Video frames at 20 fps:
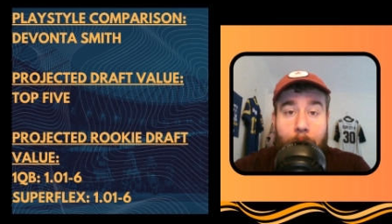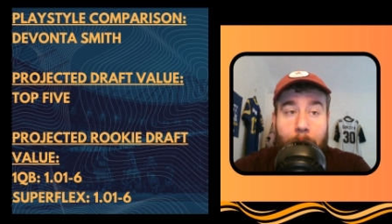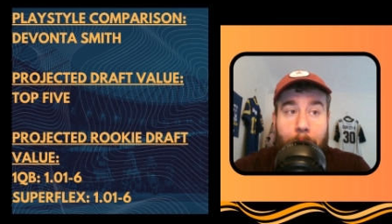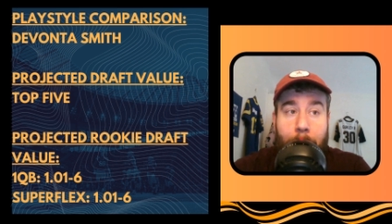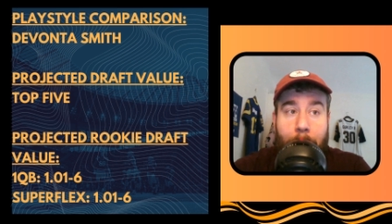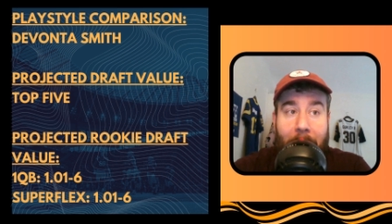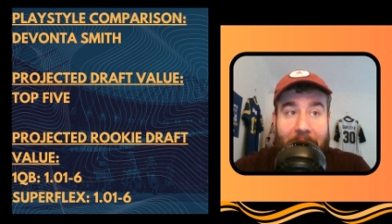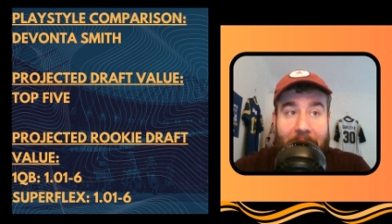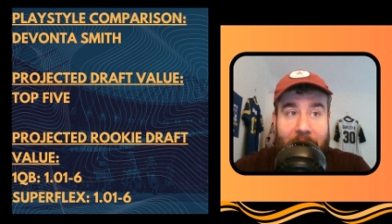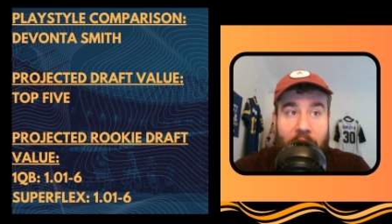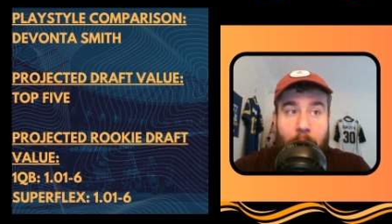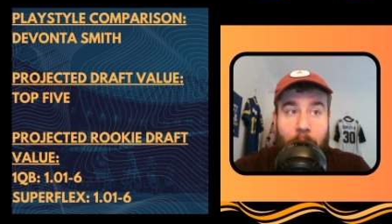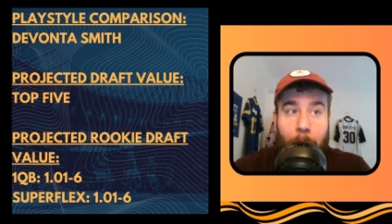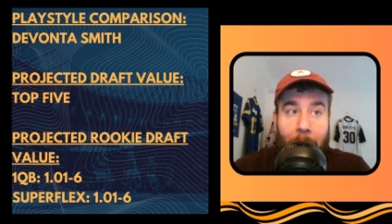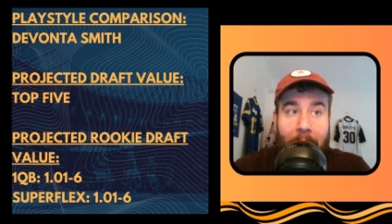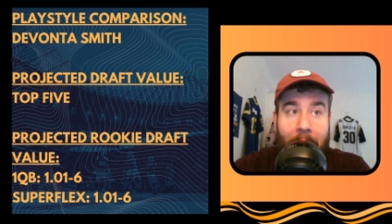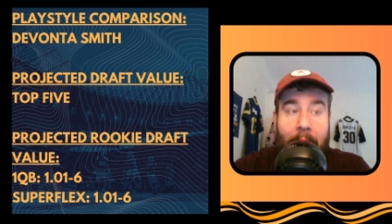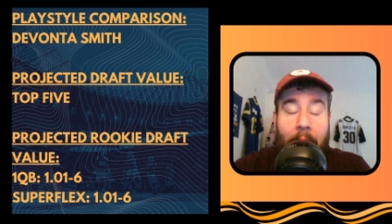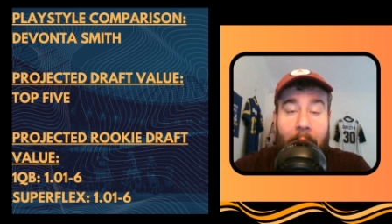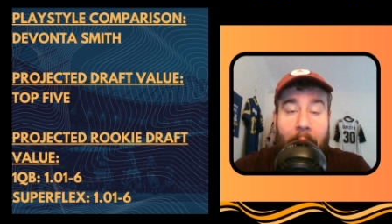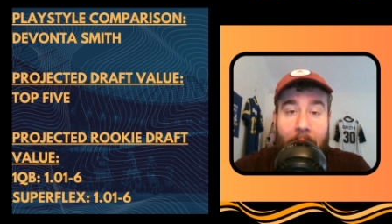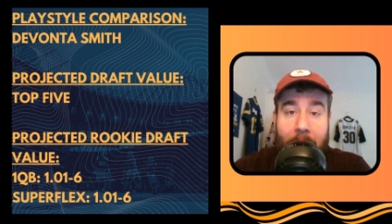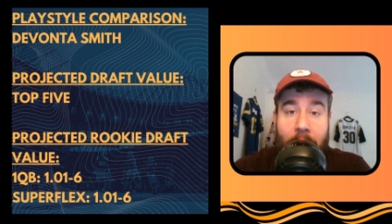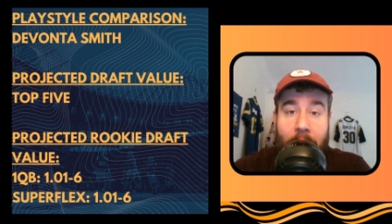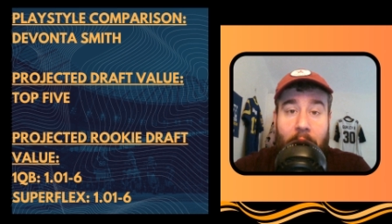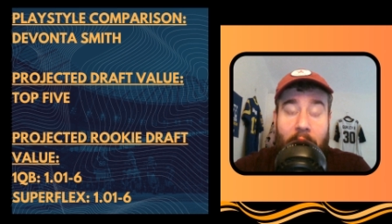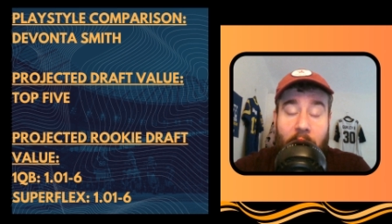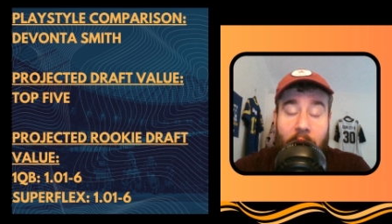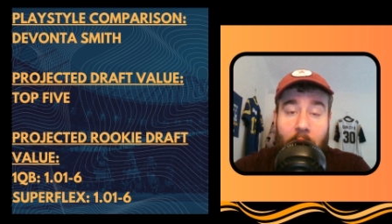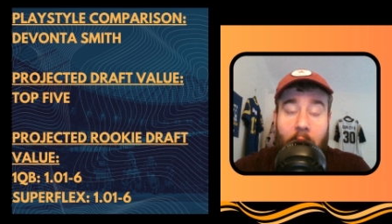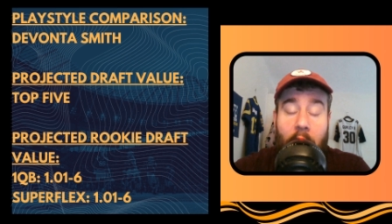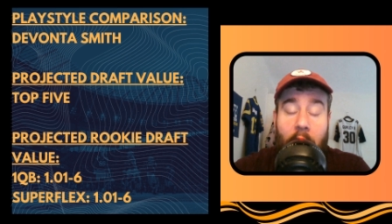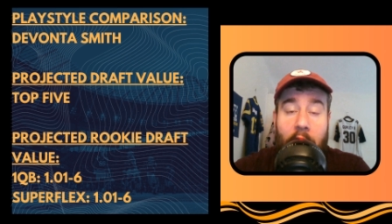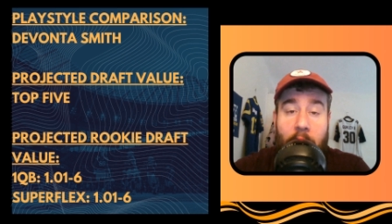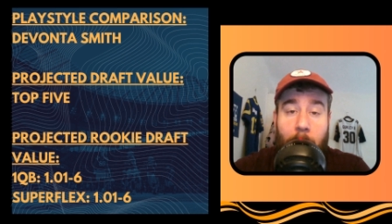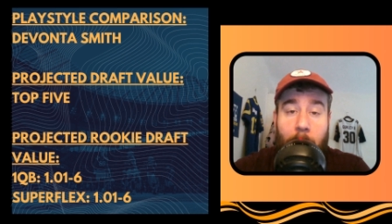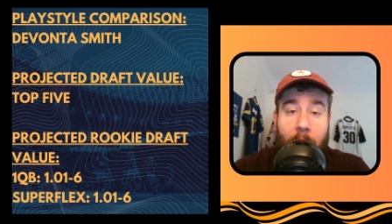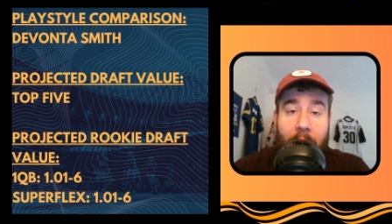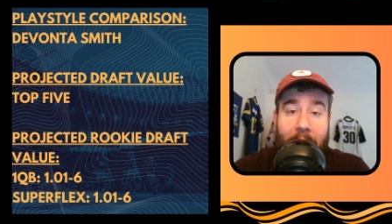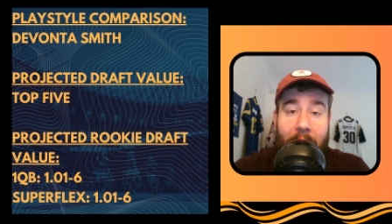best player in this class
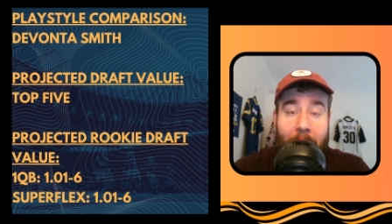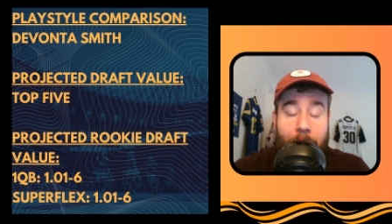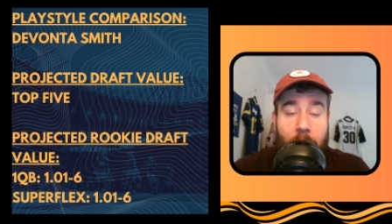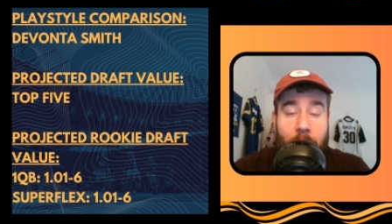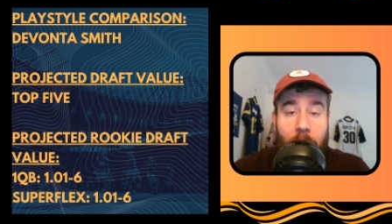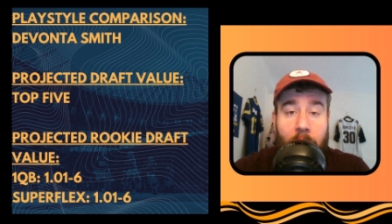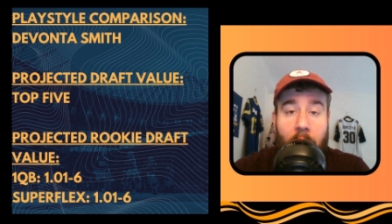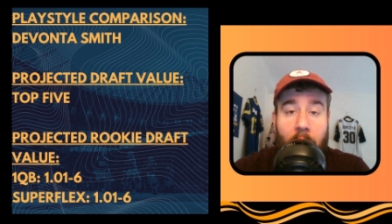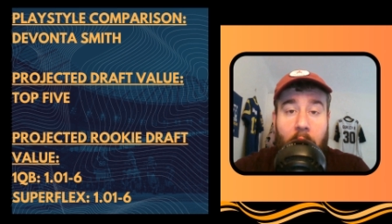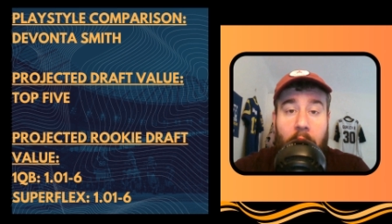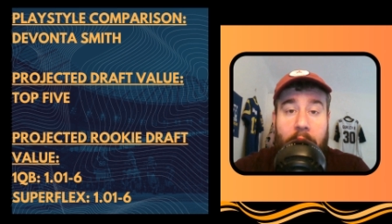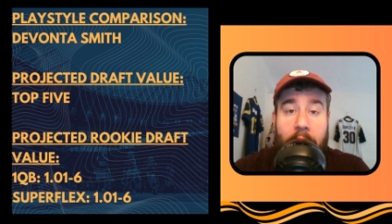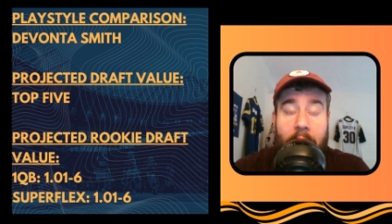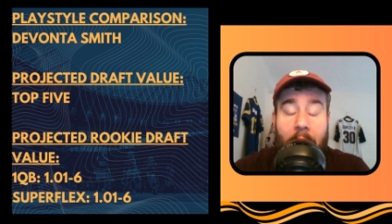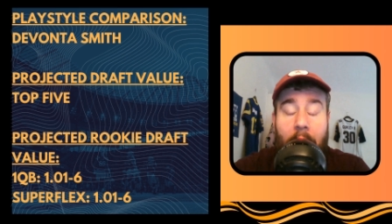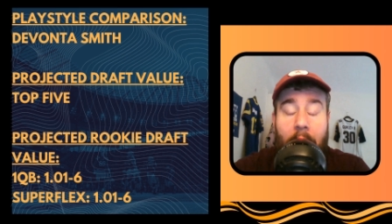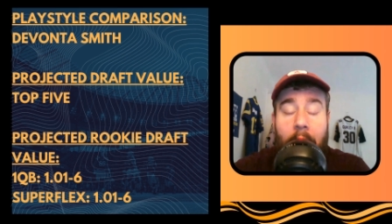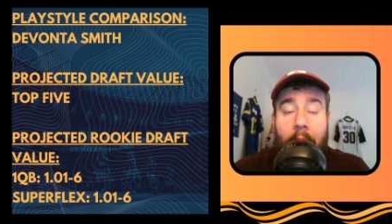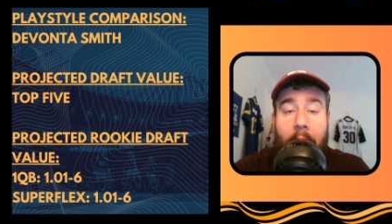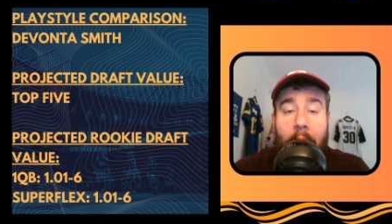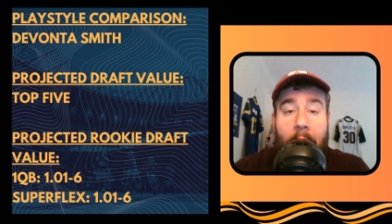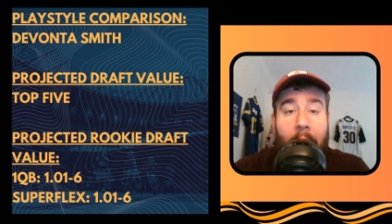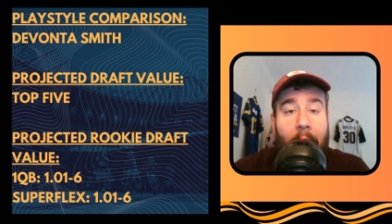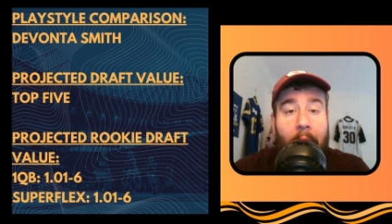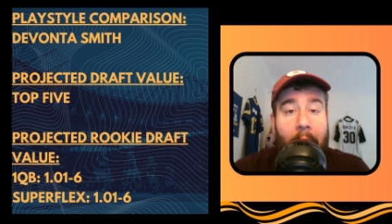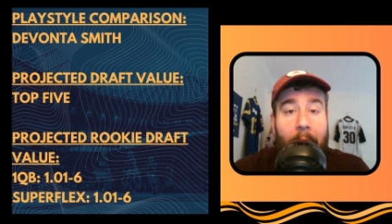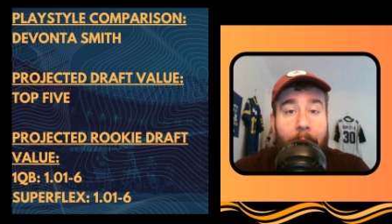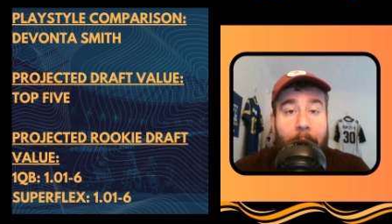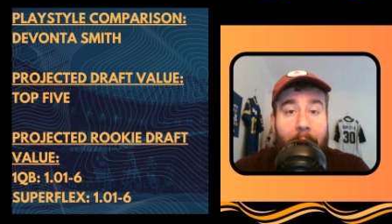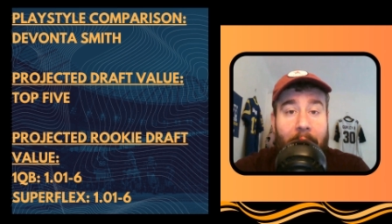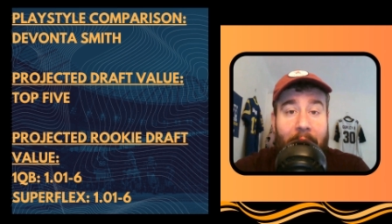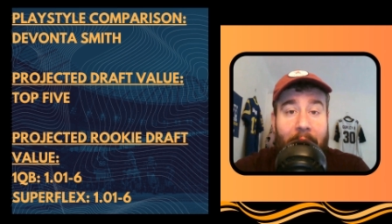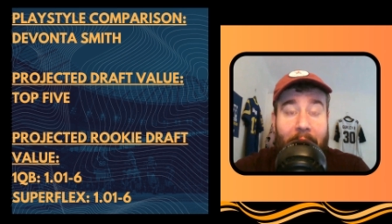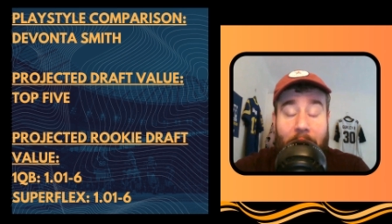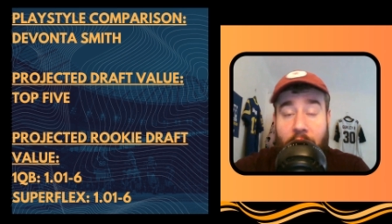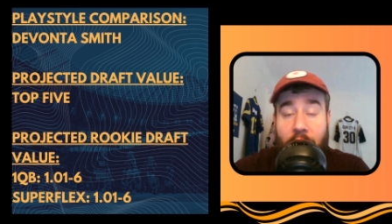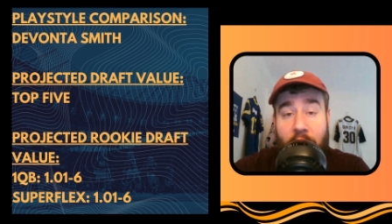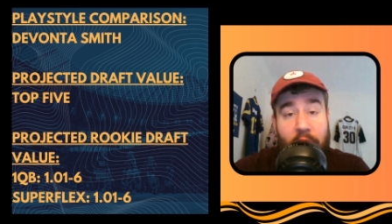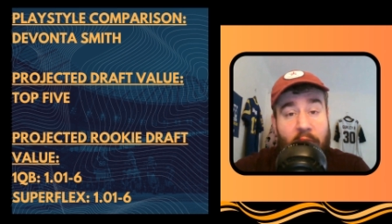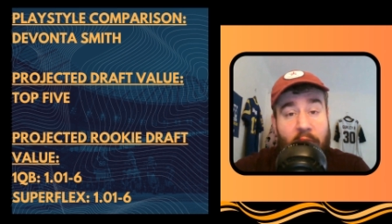behind Abdul Carter, and then
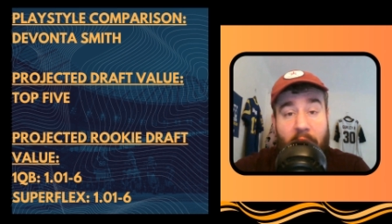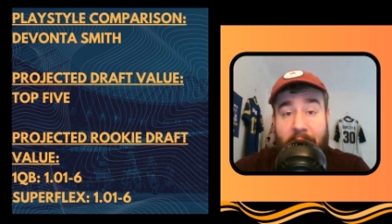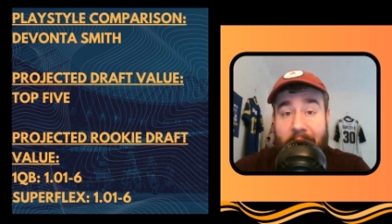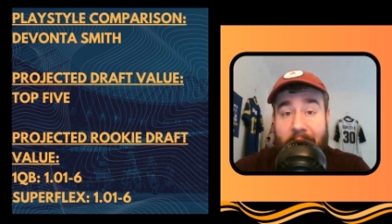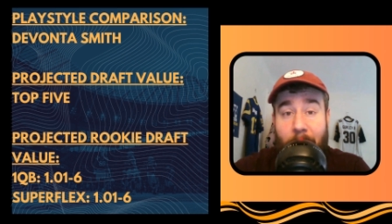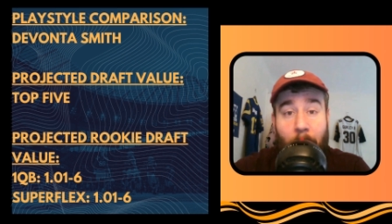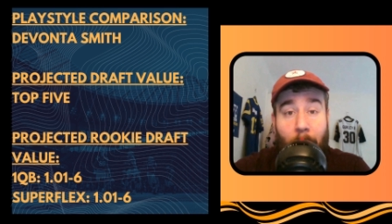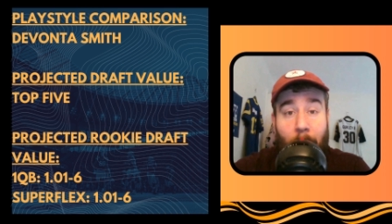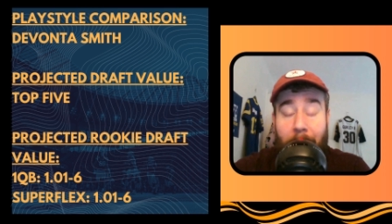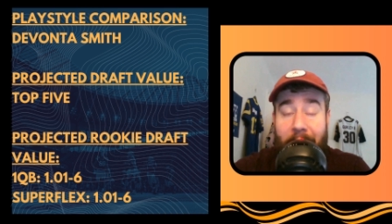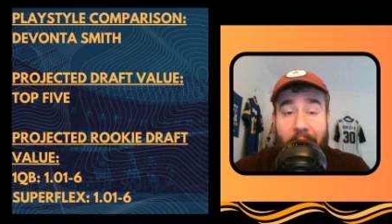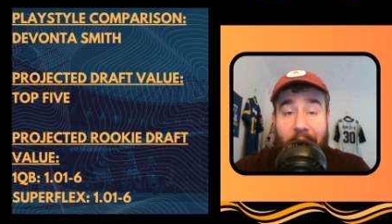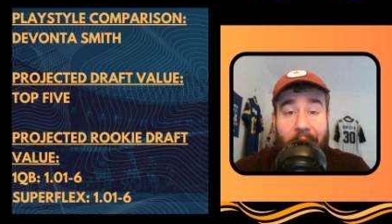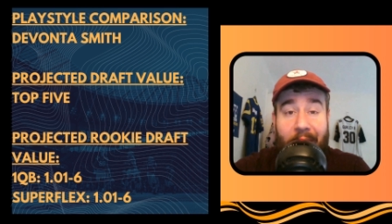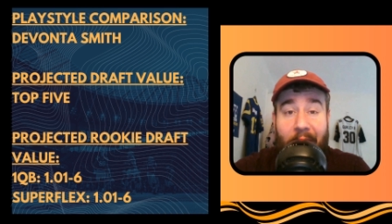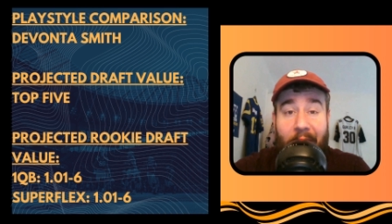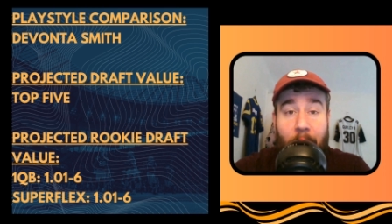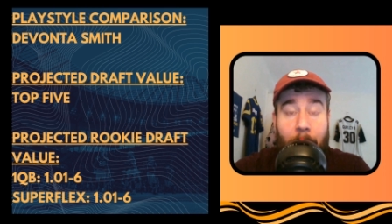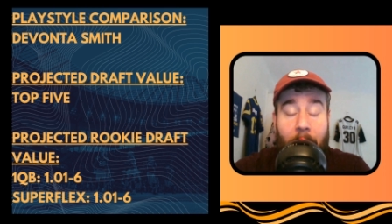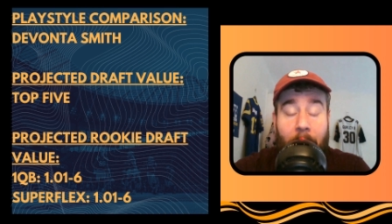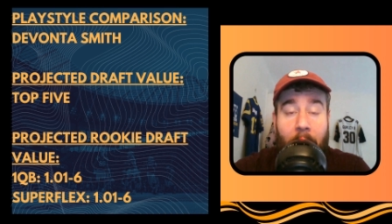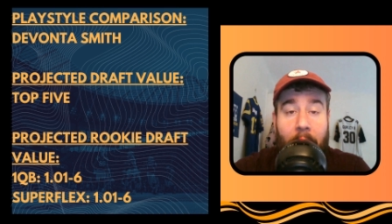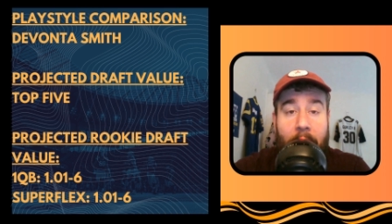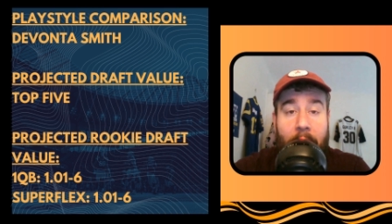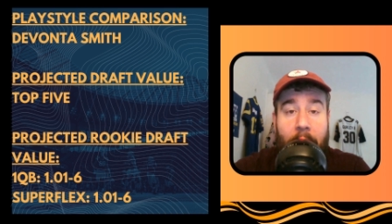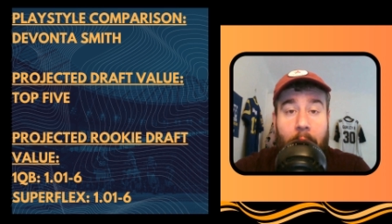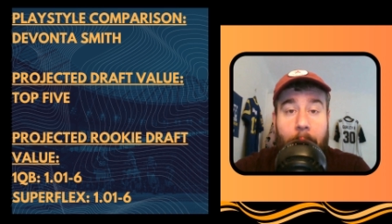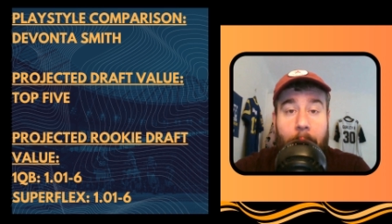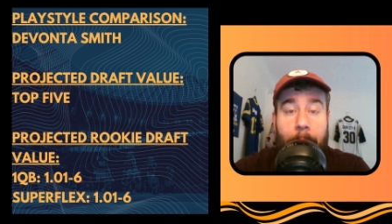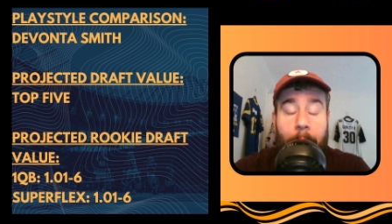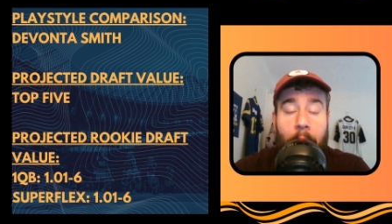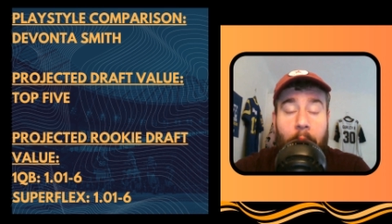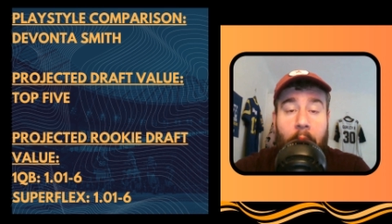Ashton Genty probably third behind them.